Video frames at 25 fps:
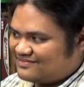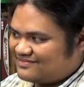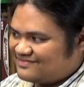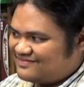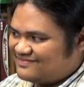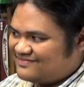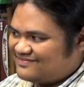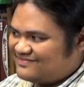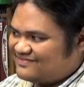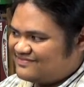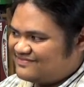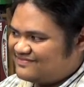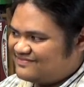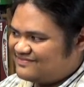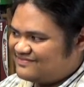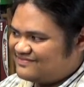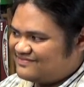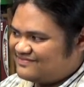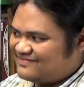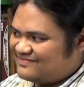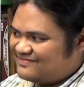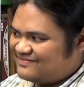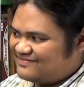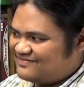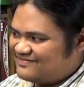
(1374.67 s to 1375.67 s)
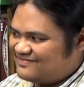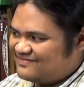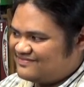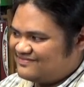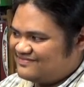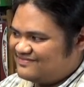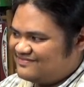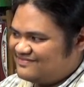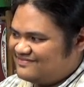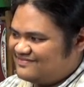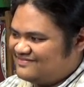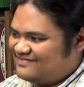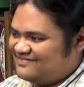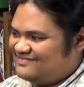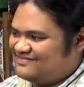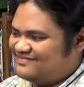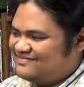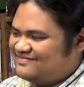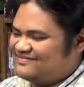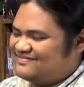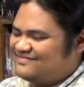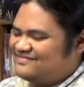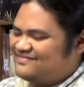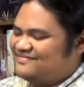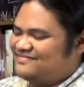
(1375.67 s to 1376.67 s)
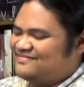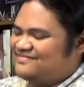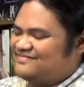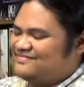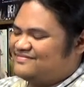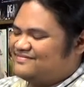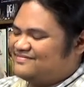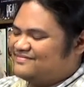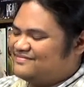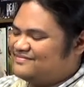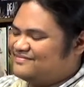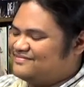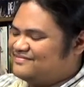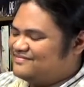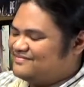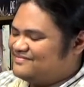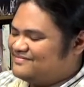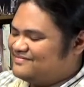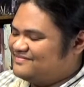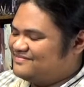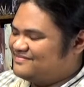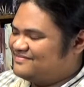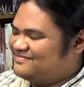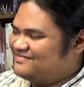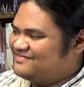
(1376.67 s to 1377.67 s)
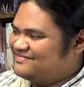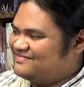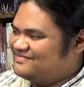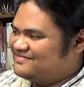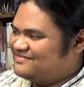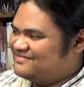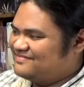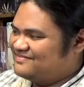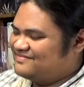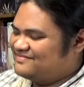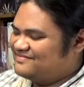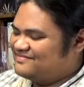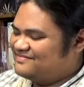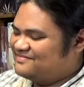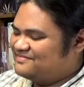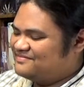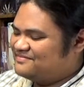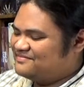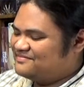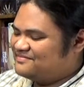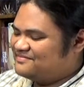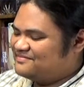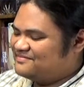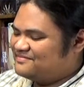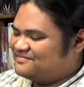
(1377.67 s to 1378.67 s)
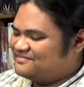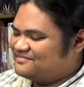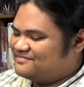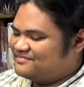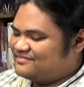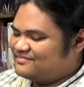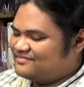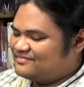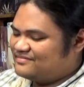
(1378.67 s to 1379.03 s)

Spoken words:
(silent)